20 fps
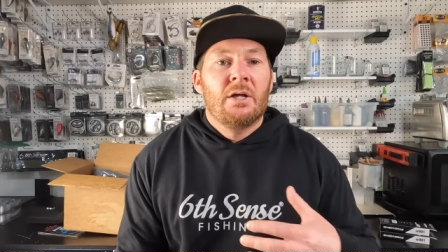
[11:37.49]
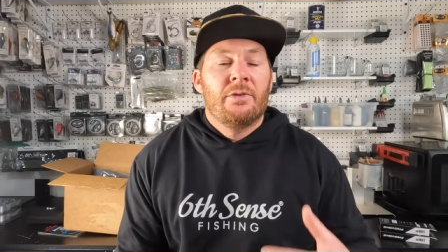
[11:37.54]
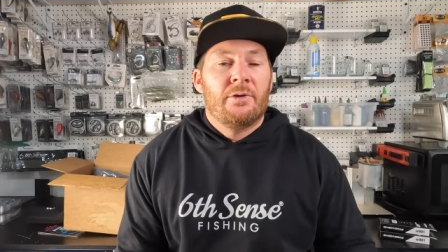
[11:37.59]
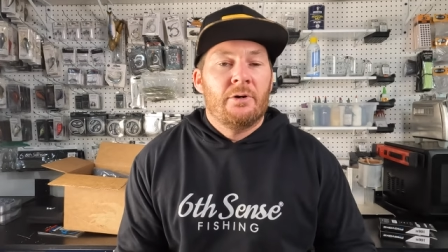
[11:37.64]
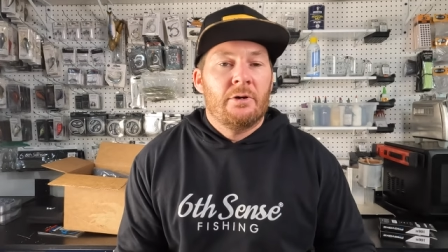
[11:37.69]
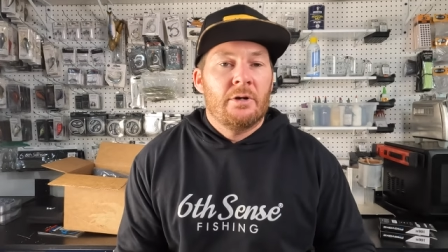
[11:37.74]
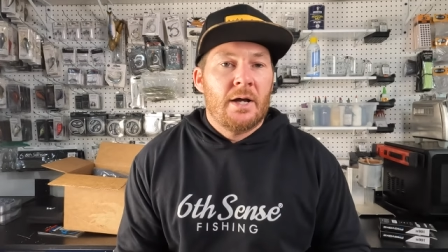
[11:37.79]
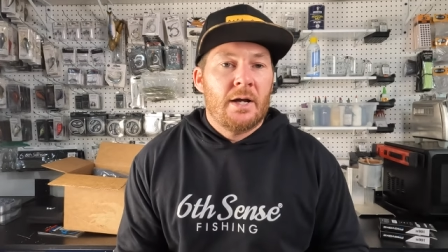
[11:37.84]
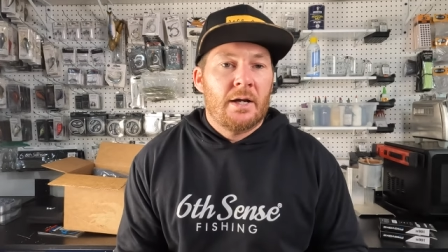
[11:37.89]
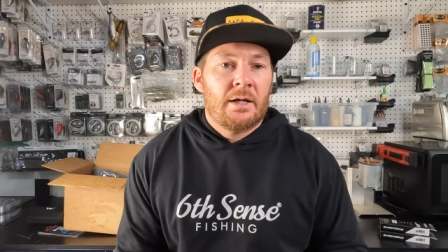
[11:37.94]

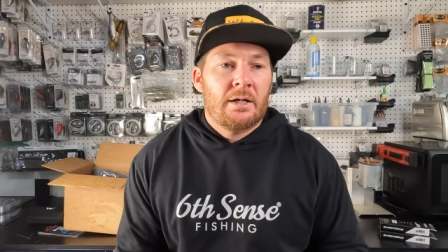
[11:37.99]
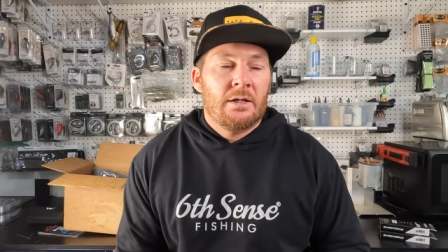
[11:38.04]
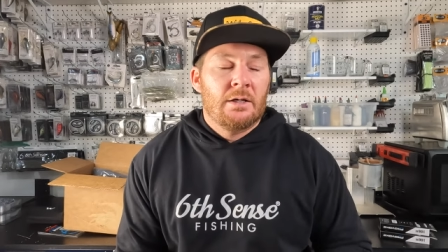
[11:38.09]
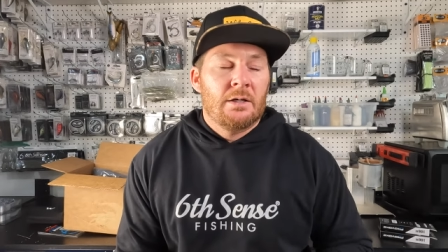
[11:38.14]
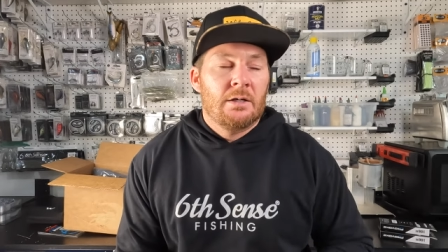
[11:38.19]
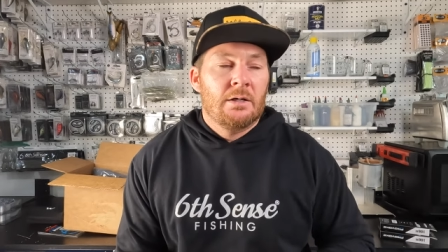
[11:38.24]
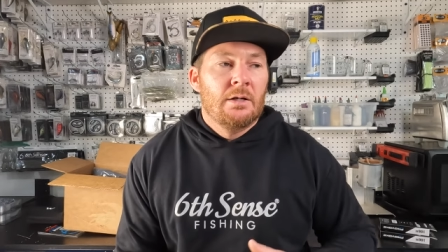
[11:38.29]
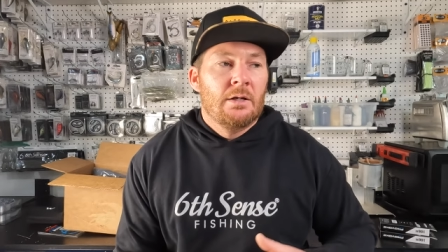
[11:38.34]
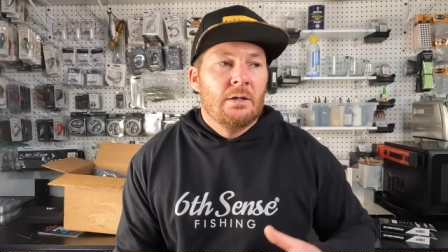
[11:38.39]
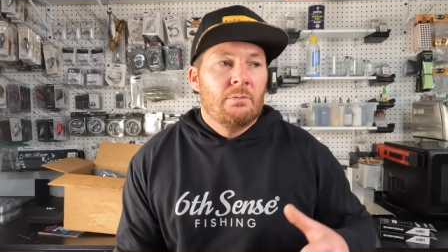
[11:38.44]
they're not going
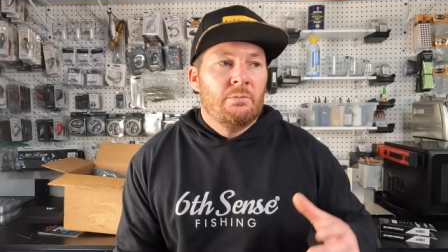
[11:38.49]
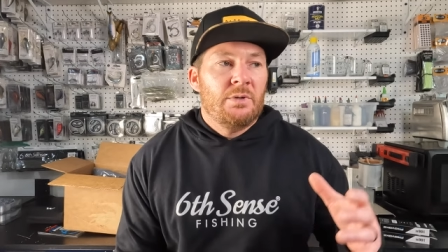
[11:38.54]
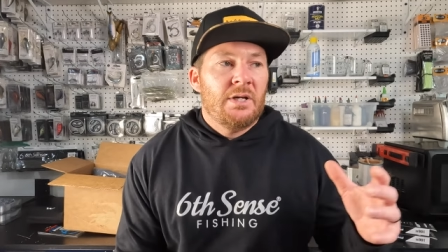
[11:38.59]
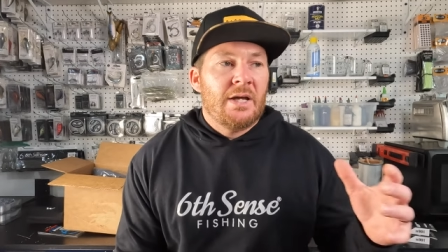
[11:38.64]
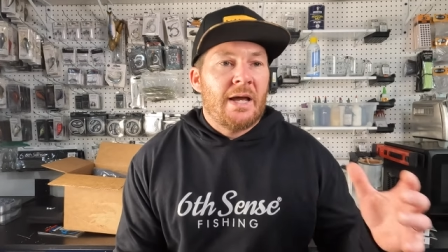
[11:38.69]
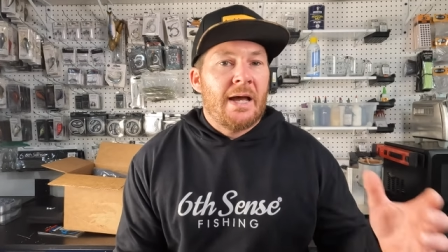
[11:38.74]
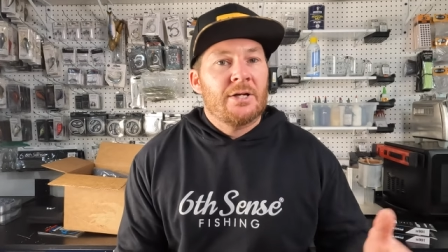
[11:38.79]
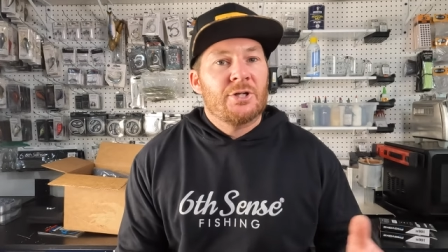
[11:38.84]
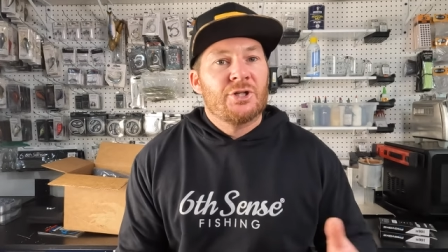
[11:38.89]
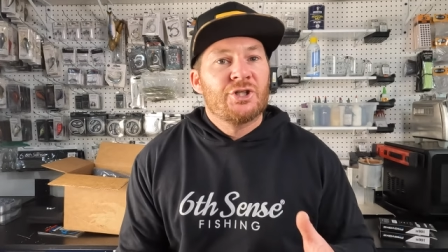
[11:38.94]
to
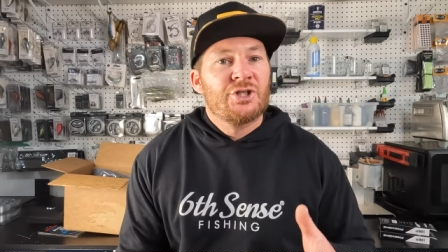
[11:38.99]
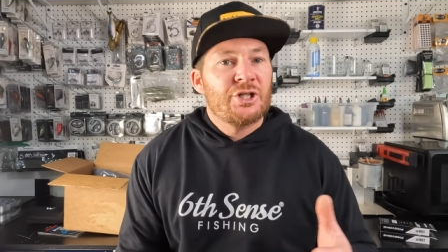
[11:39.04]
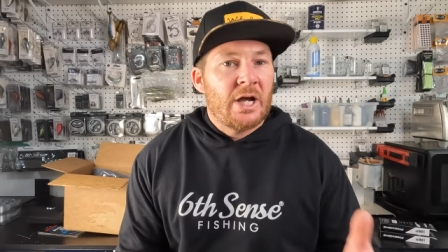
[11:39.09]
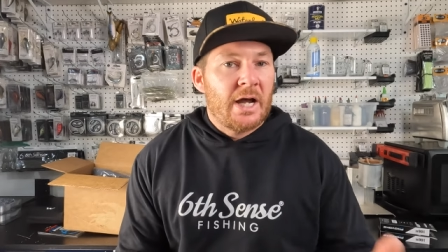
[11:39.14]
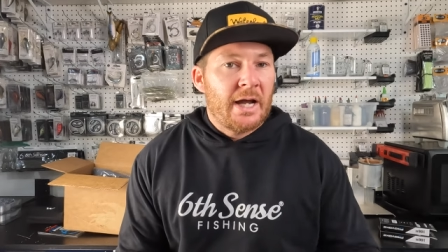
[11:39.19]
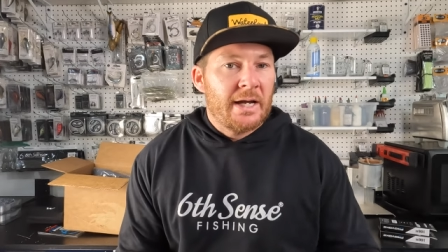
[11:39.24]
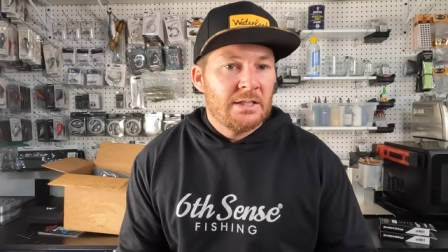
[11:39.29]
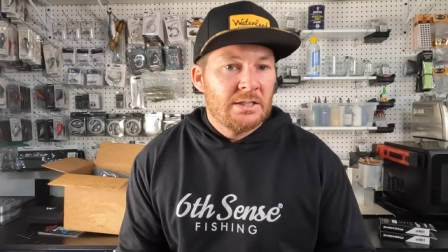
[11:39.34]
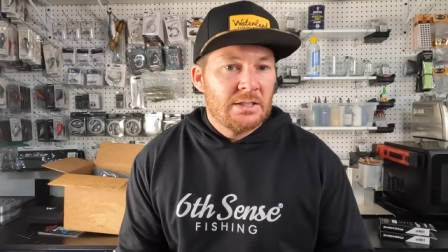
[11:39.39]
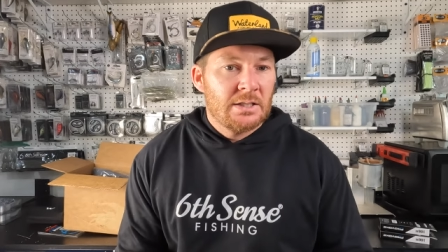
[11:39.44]
be as
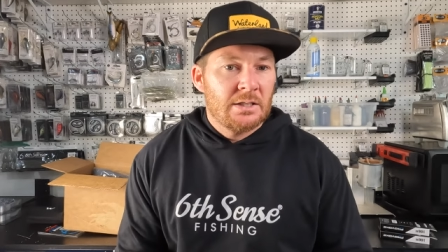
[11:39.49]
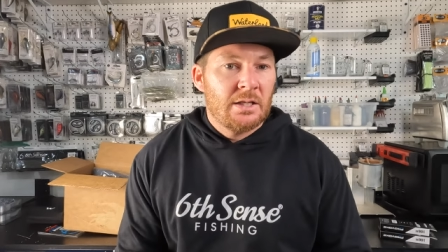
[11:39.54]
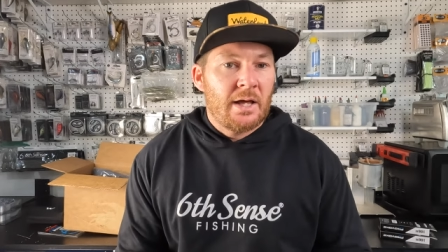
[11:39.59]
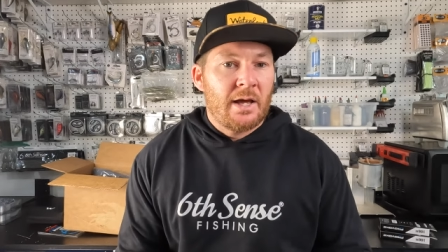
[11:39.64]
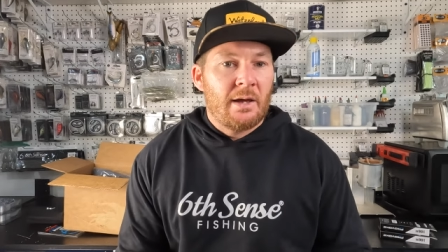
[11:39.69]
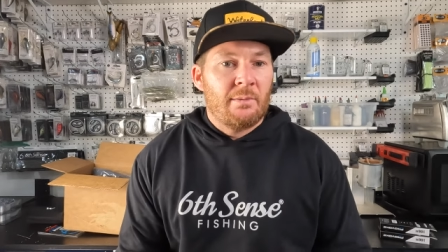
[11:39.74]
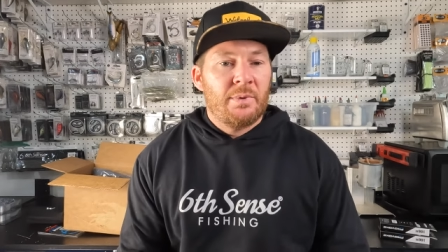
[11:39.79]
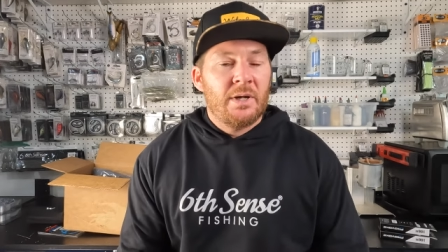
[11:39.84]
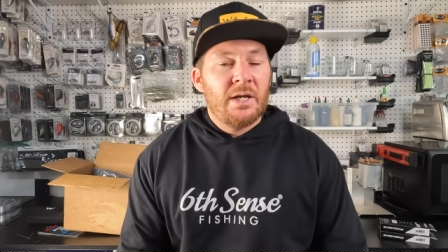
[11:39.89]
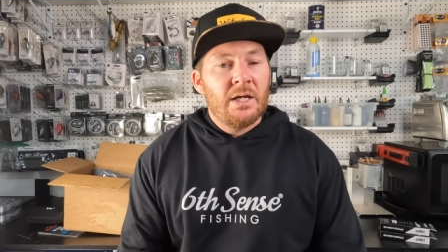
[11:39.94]
shy to
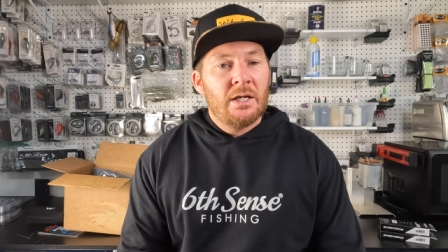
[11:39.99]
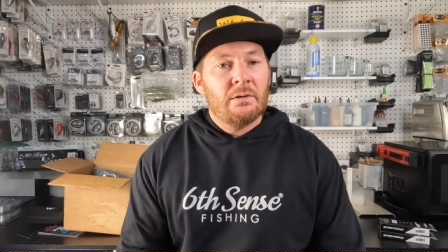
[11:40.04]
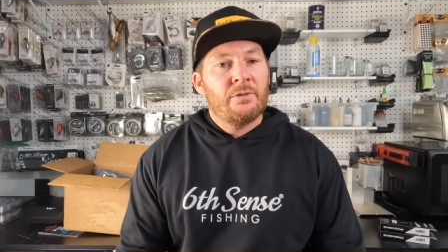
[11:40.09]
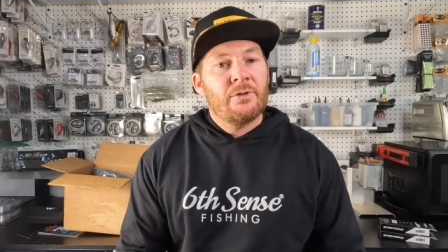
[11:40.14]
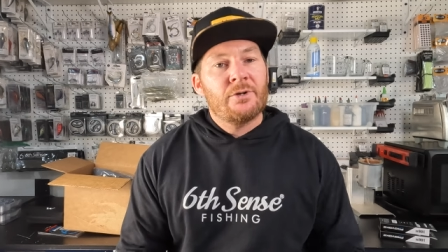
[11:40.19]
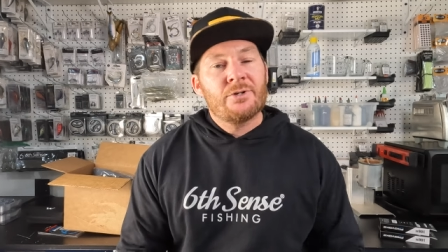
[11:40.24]
that bait.